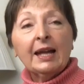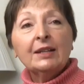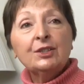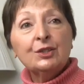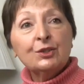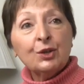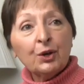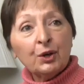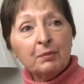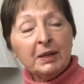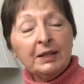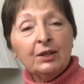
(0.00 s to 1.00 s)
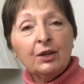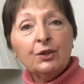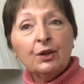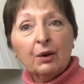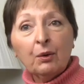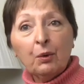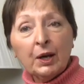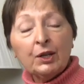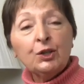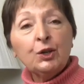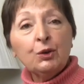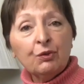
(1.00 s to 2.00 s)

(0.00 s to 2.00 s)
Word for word: determine what you